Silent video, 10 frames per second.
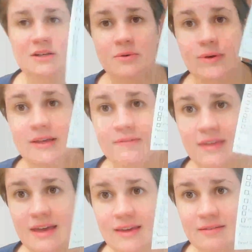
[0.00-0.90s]
so
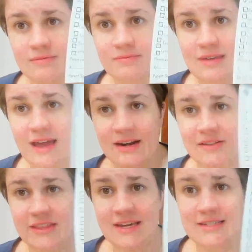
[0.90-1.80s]
if they had
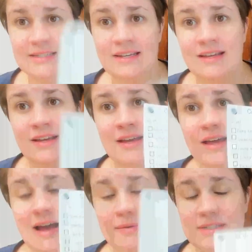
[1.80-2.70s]
all these,
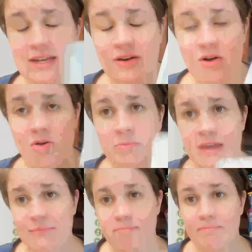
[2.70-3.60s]
I would send it
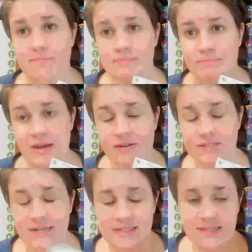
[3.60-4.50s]
home.
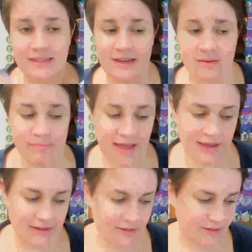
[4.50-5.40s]
Parent signs it, they come
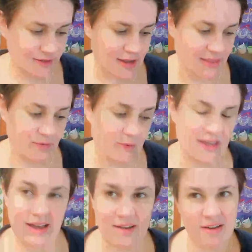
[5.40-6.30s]
back, and then
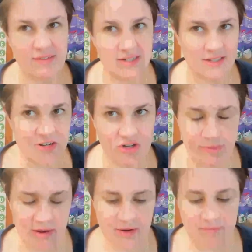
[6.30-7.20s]
we kind of have a discussion
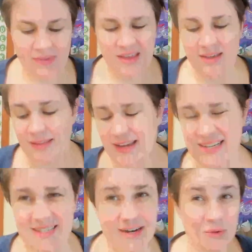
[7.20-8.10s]
about it.
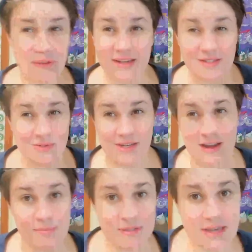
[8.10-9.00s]
Like I said, I only had to use it
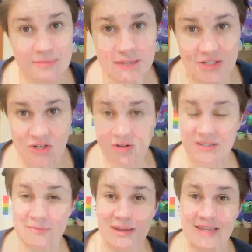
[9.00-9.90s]
a couple times last year
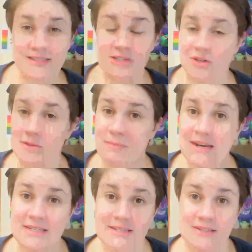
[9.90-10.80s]
because my kids took the
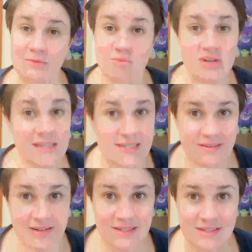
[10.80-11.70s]
money system really
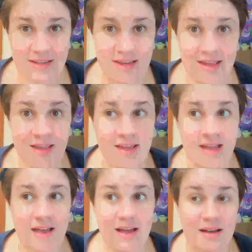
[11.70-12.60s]
seriously.
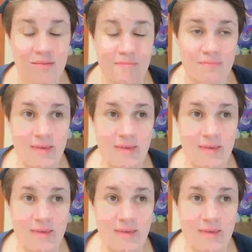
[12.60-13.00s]
I